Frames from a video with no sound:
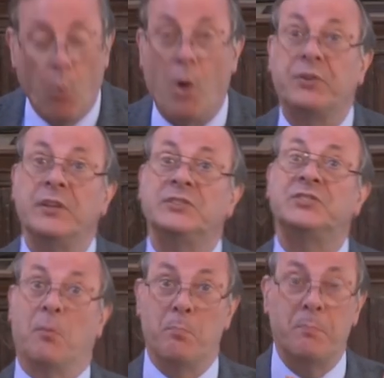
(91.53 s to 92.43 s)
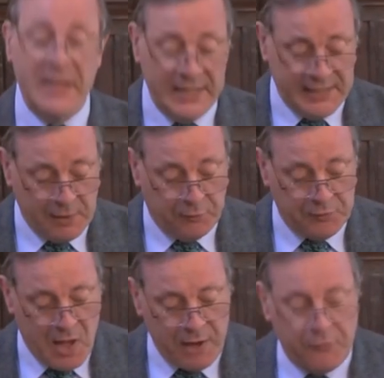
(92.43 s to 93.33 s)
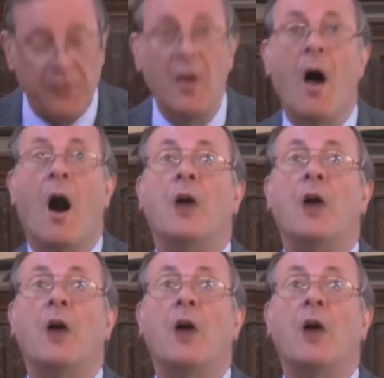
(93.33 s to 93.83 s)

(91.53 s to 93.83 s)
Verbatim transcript: what is the meaning of life?